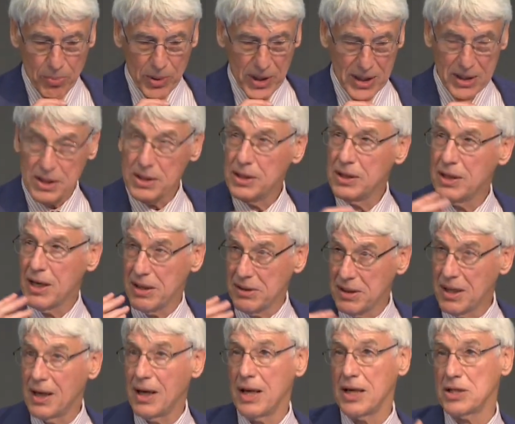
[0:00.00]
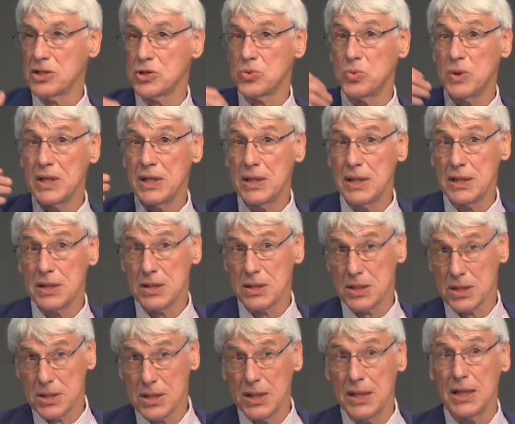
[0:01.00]
But nonetheless, we need
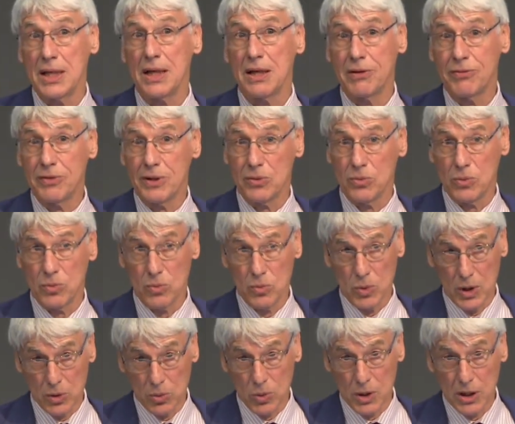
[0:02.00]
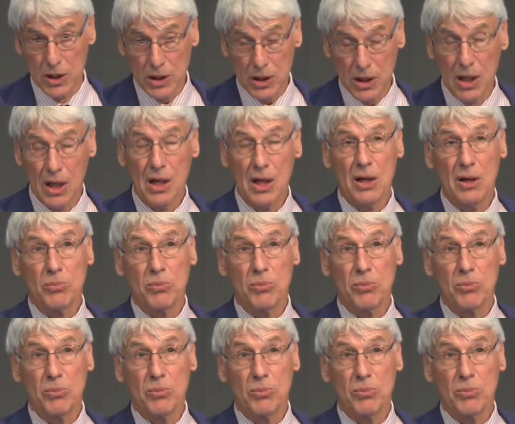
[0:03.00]
to see if it will work.